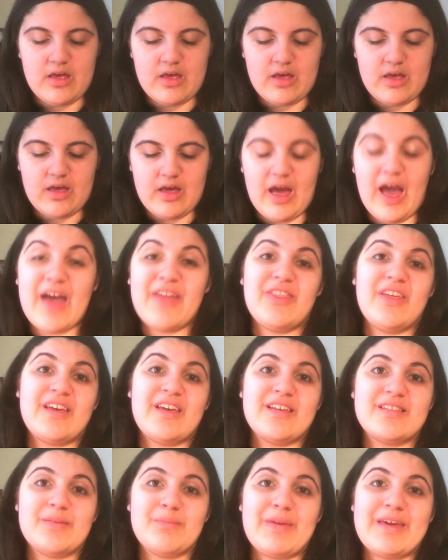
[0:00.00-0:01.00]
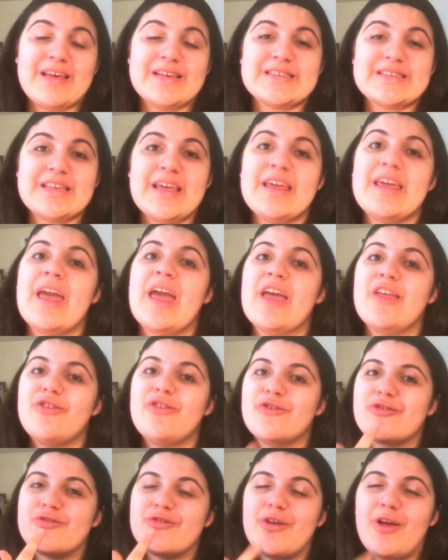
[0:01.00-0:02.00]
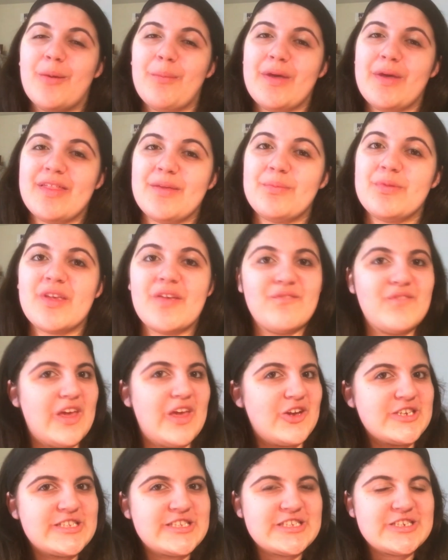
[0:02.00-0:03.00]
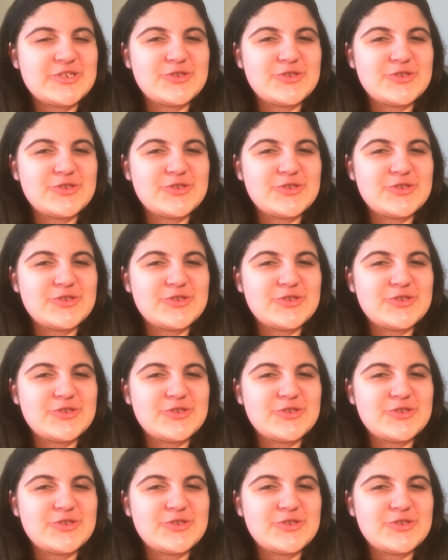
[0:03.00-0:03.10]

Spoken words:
I think it's amazing, and you'll see on my lips very soon.